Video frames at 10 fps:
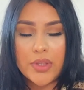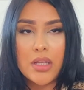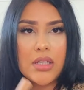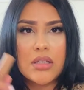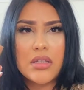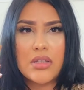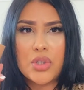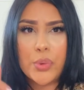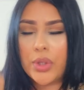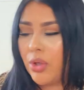and it's
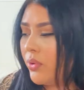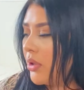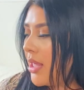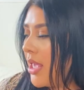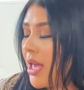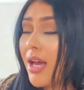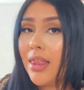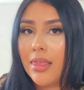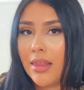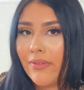so cute.
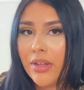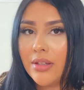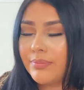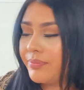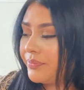I love it.